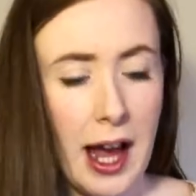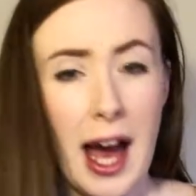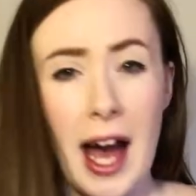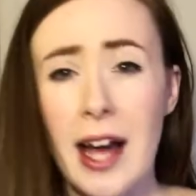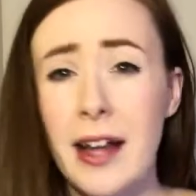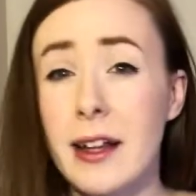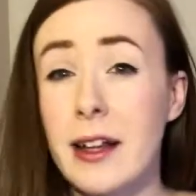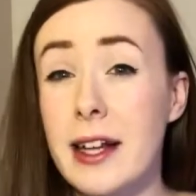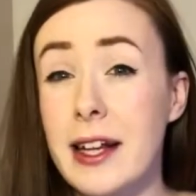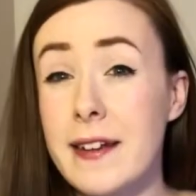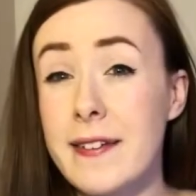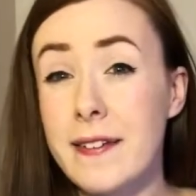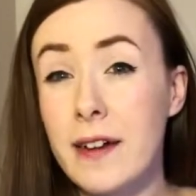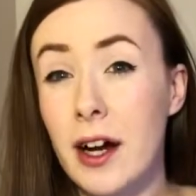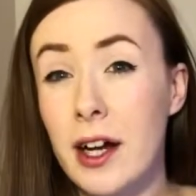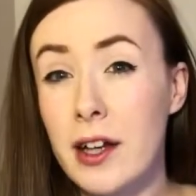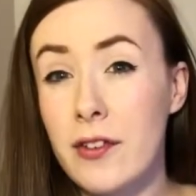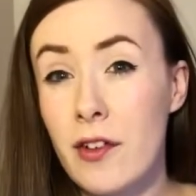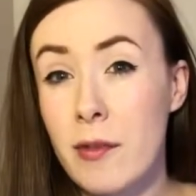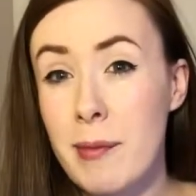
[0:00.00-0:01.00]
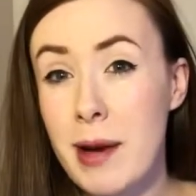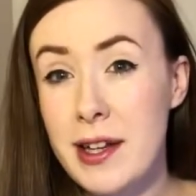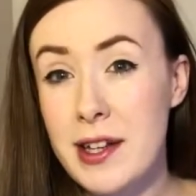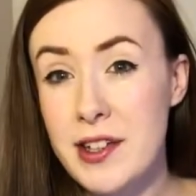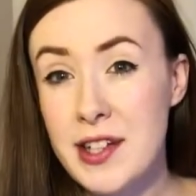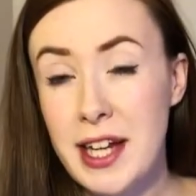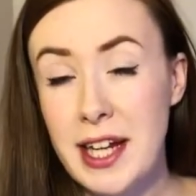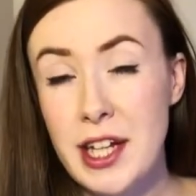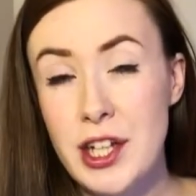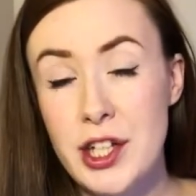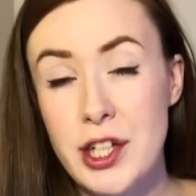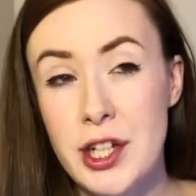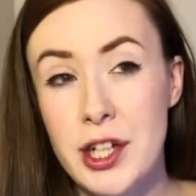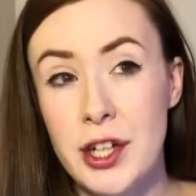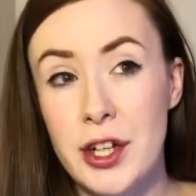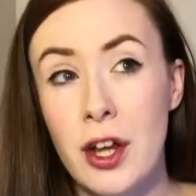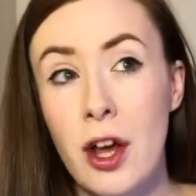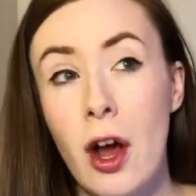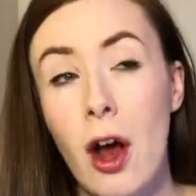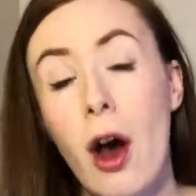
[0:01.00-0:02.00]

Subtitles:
And it's kind of a meditation